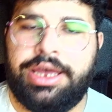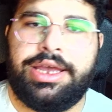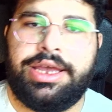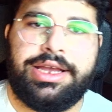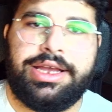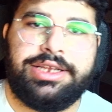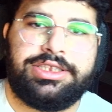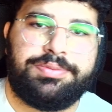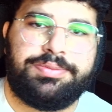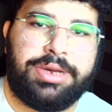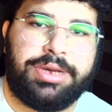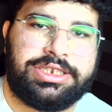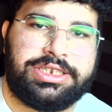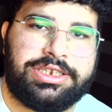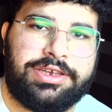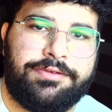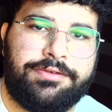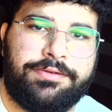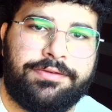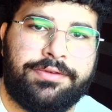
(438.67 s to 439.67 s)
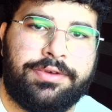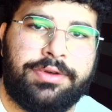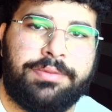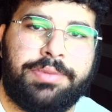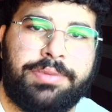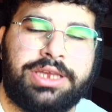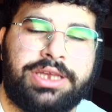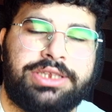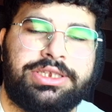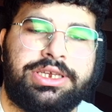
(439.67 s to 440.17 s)
Its passive,
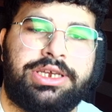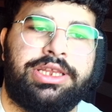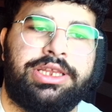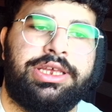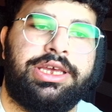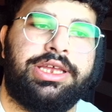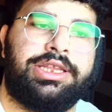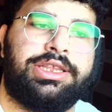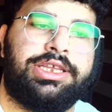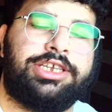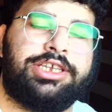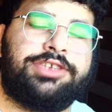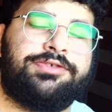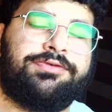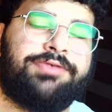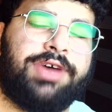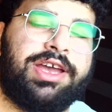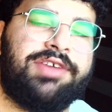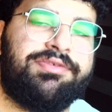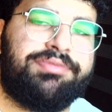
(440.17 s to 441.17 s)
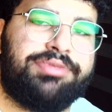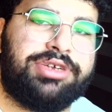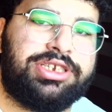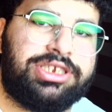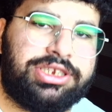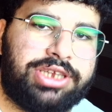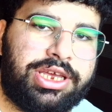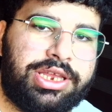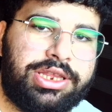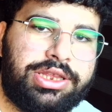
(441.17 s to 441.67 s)
basically it takes
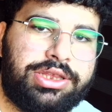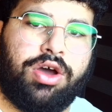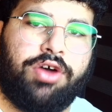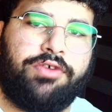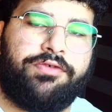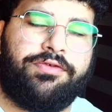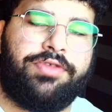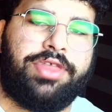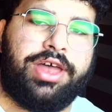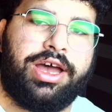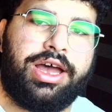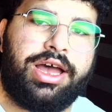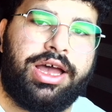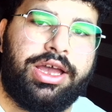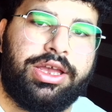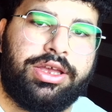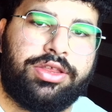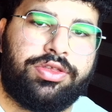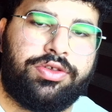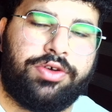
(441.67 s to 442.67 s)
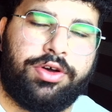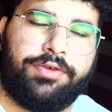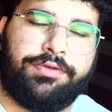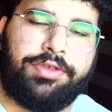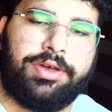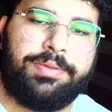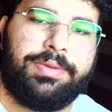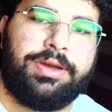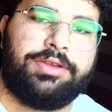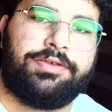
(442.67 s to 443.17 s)
5% of
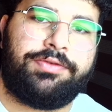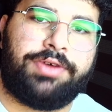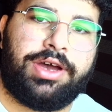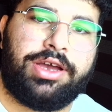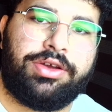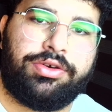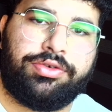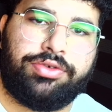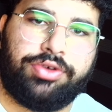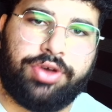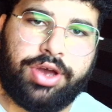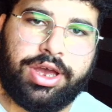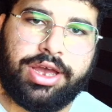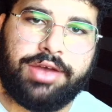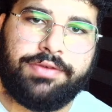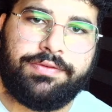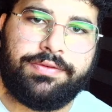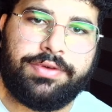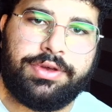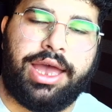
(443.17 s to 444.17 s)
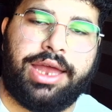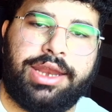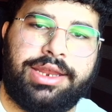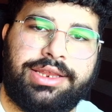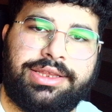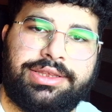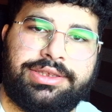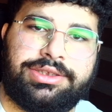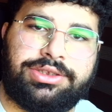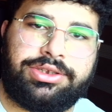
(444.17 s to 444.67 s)
the amount of iron you have, and it
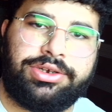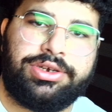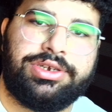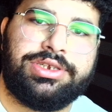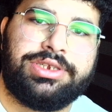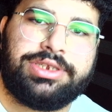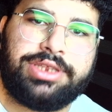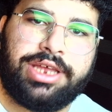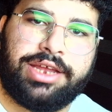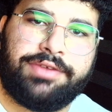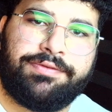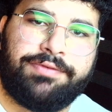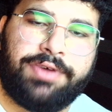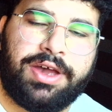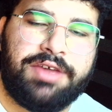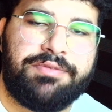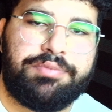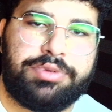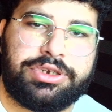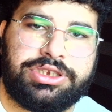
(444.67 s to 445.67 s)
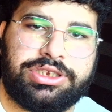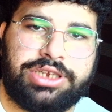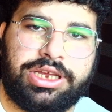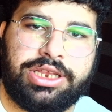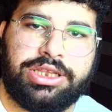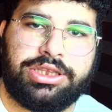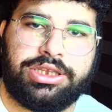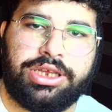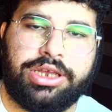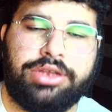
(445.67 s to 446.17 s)
turns that
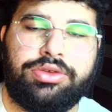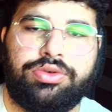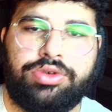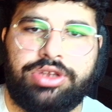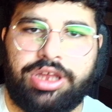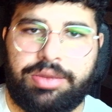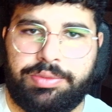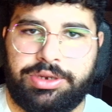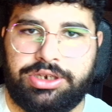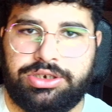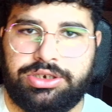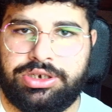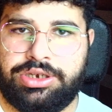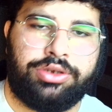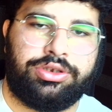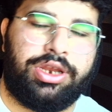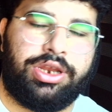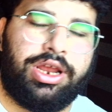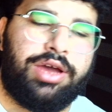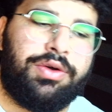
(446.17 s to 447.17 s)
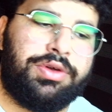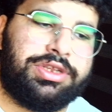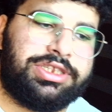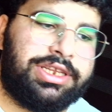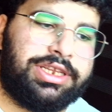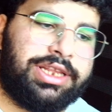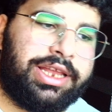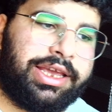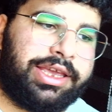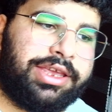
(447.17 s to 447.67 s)
5% into damage. So now it's
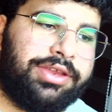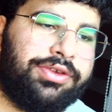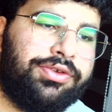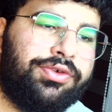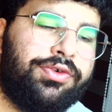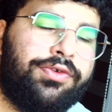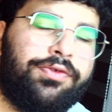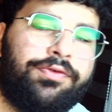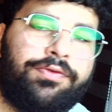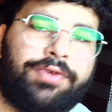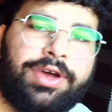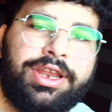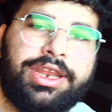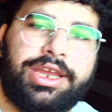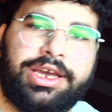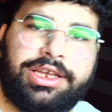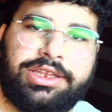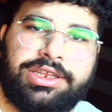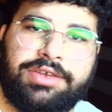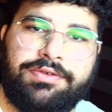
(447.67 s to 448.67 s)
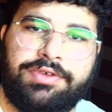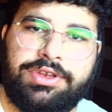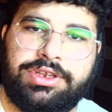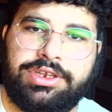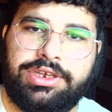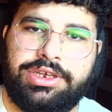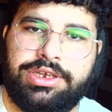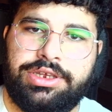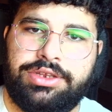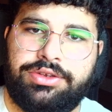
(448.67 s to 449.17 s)
like a new fun
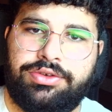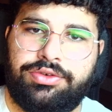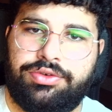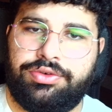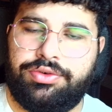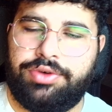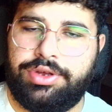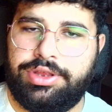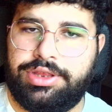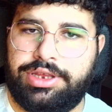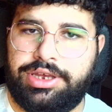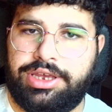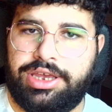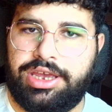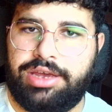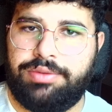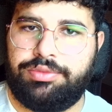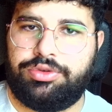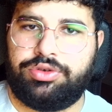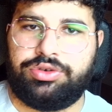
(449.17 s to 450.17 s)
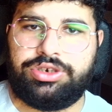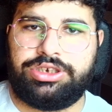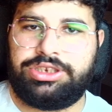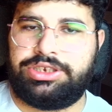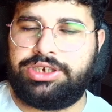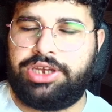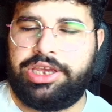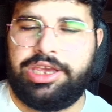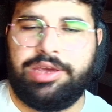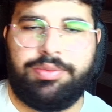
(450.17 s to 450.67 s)
activity to do in the game, to just
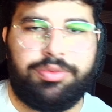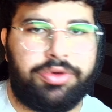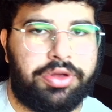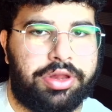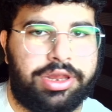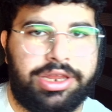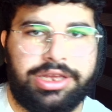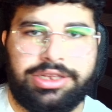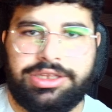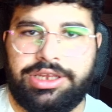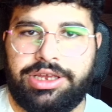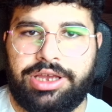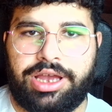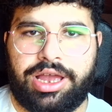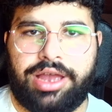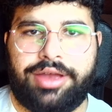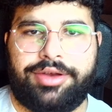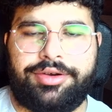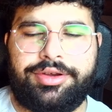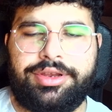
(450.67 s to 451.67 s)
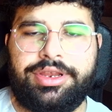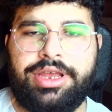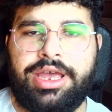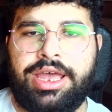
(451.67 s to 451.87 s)
keep collecting iron